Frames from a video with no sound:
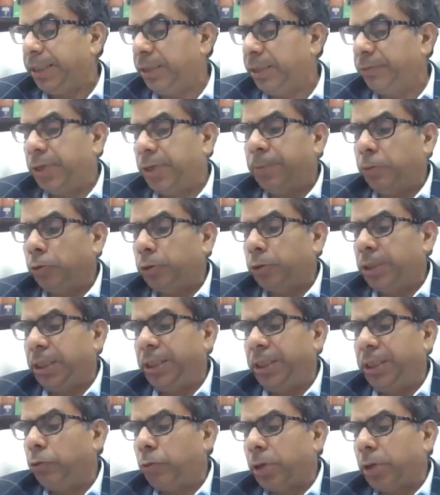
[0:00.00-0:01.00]
country, we'll have to
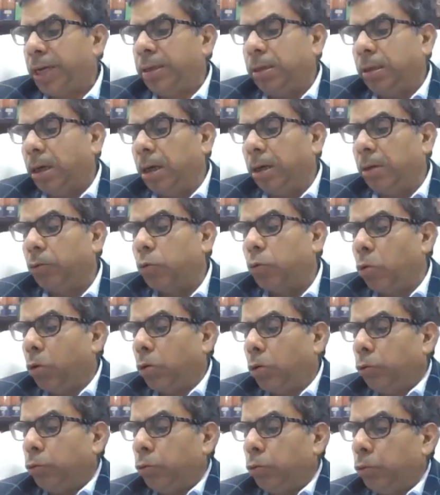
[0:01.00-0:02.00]
see. You can
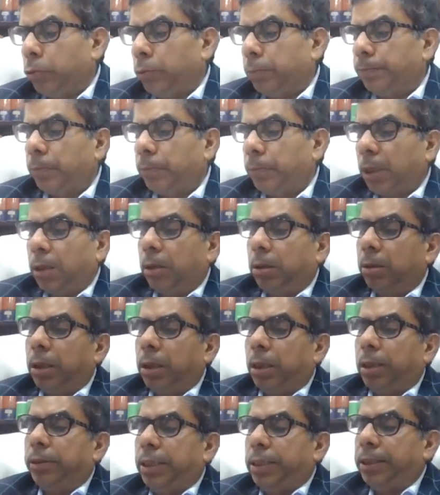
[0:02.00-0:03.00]
go to
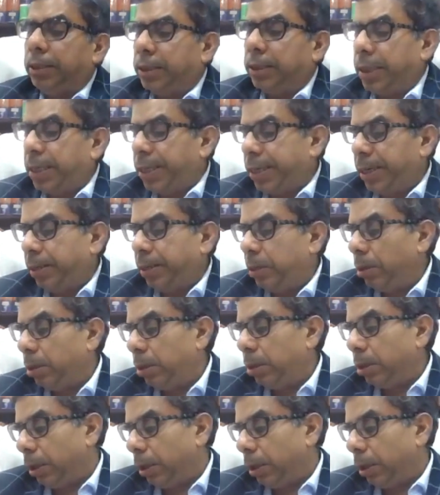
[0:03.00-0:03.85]
there is a,